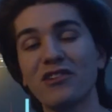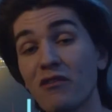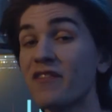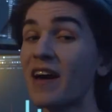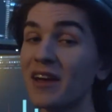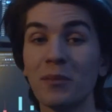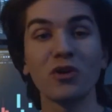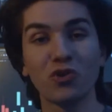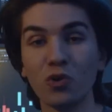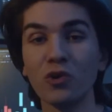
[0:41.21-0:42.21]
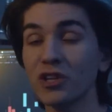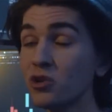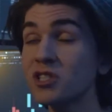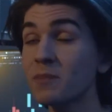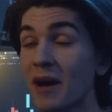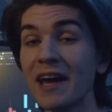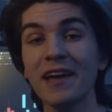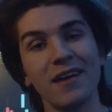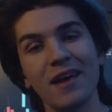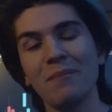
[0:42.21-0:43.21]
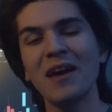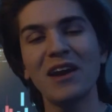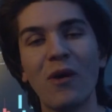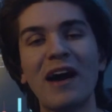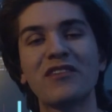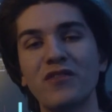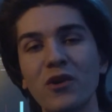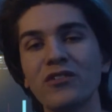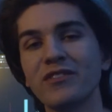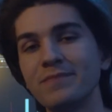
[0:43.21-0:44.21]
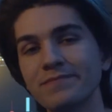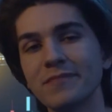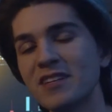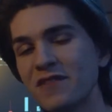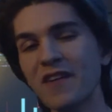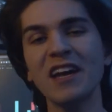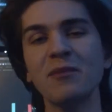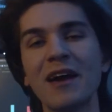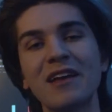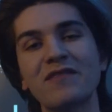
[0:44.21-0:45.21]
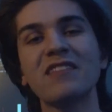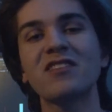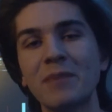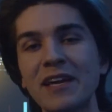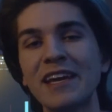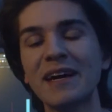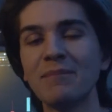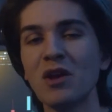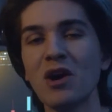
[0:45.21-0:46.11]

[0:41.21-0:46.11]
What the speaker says: are a valuable tool used by many wise folks. Defined by Investopedia,